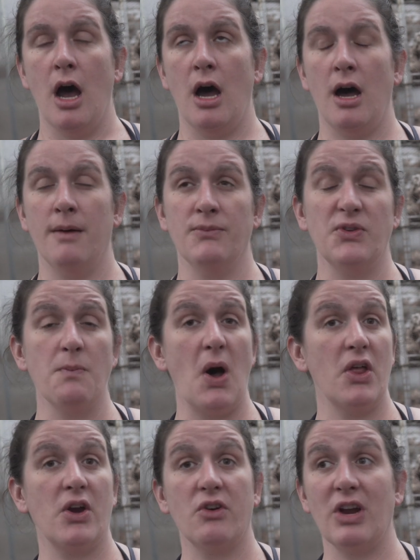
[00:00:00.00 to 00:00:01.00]
Um,
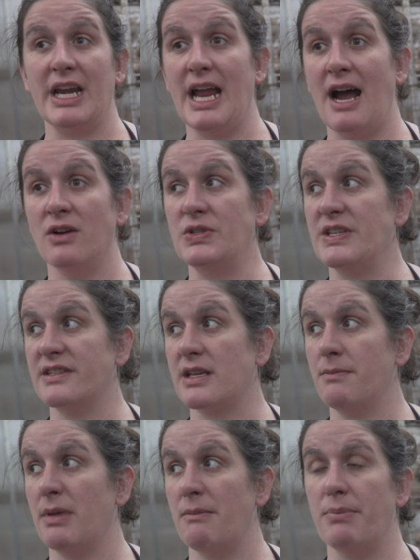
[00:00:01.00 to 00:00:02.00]
smaller greenhouses
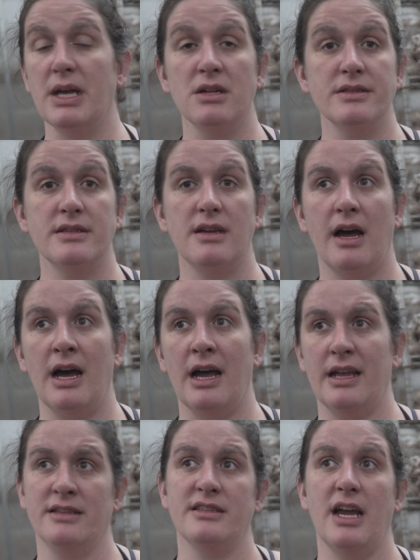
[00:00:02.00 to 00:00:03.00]
can be built
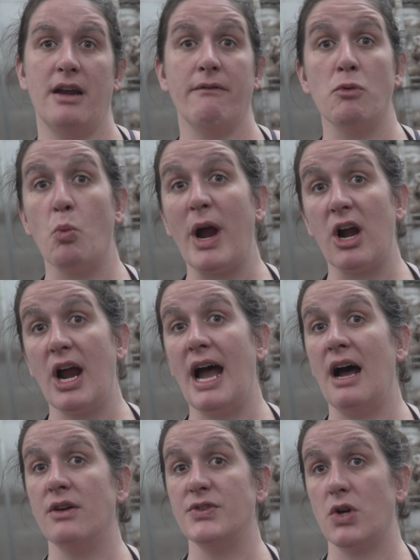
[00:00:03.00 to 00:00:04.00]
uh, inside of a
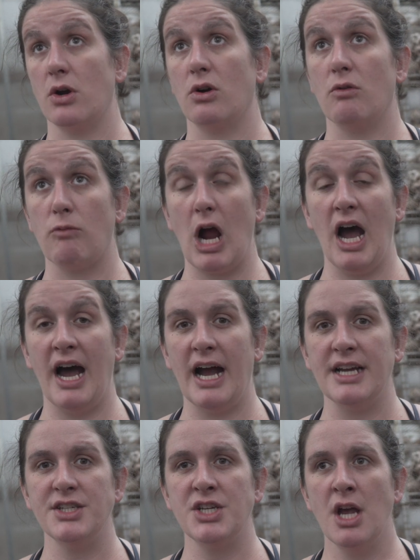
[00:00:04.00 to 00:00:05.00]
warehouse or
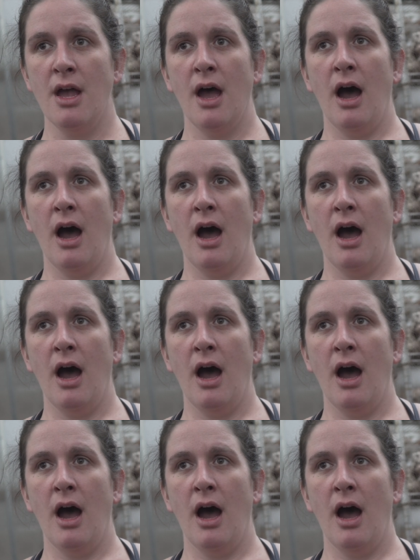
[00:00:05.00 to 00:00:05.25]
garage.